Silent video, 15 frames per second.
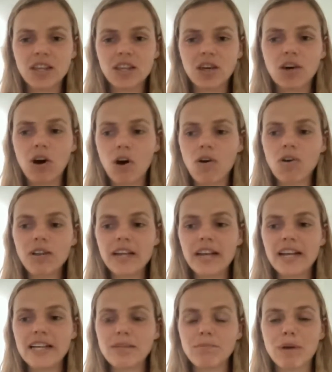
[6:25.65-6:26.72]
the goal
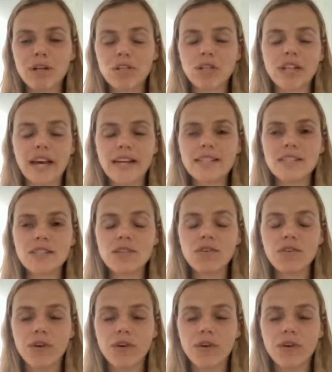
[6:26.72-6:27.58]
is much less